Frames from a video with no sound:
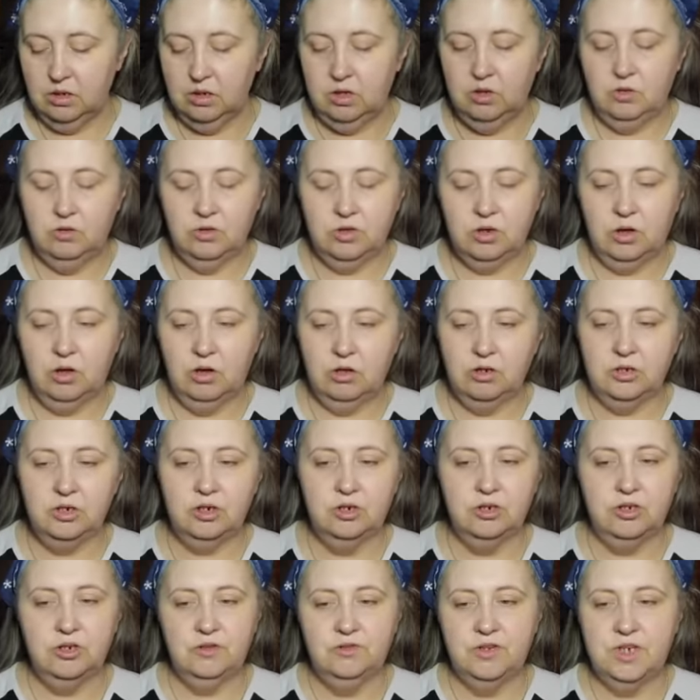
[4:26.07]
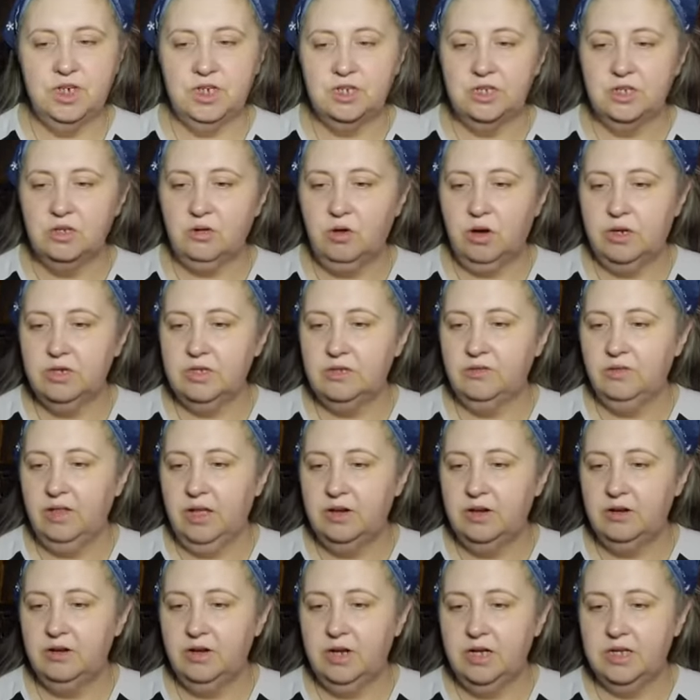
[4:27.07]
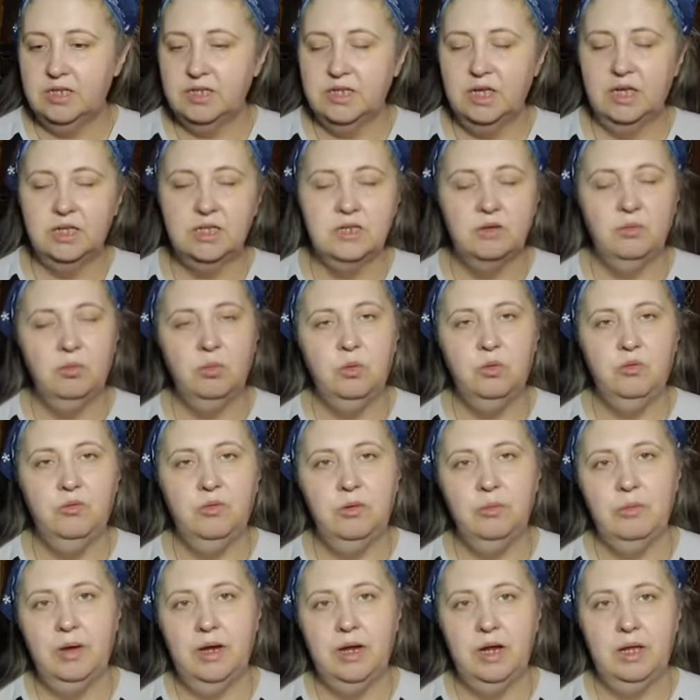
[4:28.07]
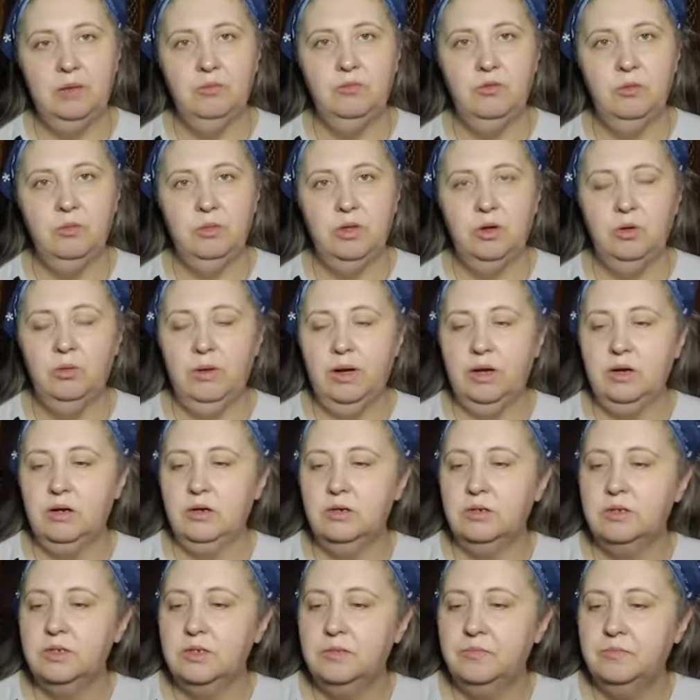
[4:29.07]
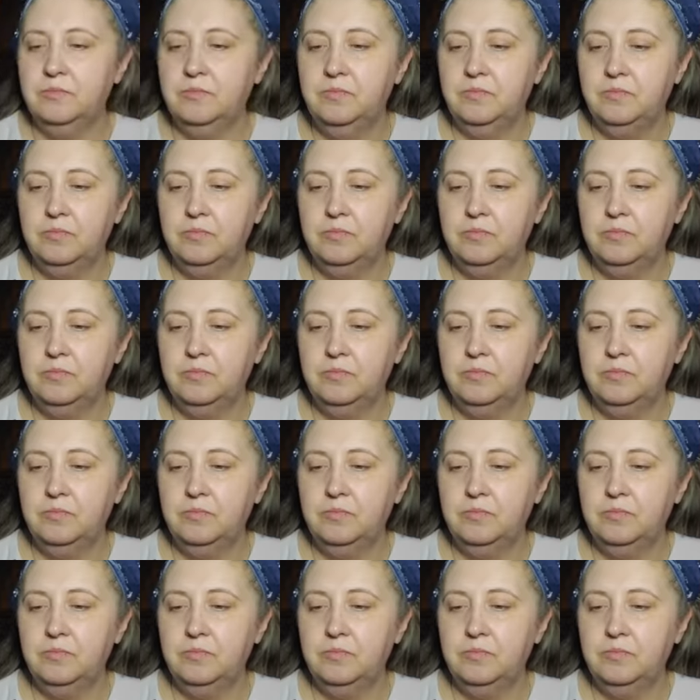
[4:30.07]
Utah Church of Jesus Christ of Latter-day Saints. I'm removing my name from their records.